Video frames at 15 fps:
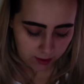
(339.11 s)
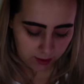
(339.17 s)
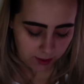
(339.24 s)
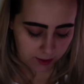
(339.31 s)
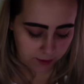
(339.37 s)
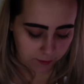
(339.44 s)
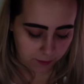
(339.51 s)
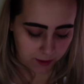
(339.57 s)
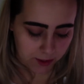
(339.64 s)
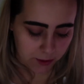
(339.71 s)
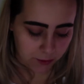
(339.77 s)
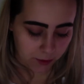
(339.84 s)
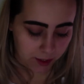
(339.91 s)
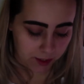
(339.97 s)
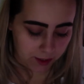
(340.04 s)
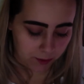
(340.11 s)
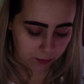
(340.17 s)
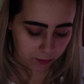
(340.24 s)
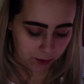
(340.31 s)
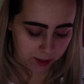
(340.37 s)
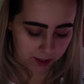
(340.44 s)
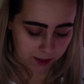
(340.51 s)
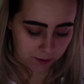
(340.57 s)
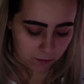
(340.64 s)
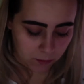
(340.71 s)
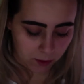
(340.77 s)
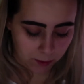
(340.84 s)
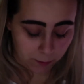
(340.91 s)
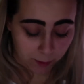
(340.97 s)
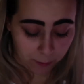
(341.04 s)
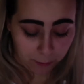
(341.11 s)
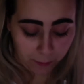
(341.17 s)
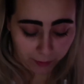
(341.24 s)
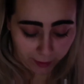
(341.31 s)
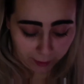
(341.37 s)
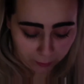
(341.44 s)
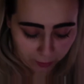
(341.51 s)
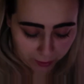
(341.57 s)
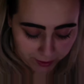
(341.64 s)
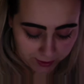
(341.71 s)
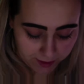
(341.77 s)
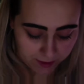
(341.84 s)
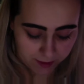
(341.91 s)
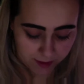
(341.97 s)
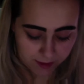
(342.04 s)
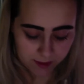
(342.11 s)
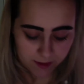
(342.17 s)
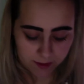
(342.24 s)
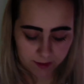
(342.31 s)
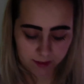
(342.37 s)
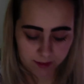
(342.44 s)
And the first one was one of my favorites.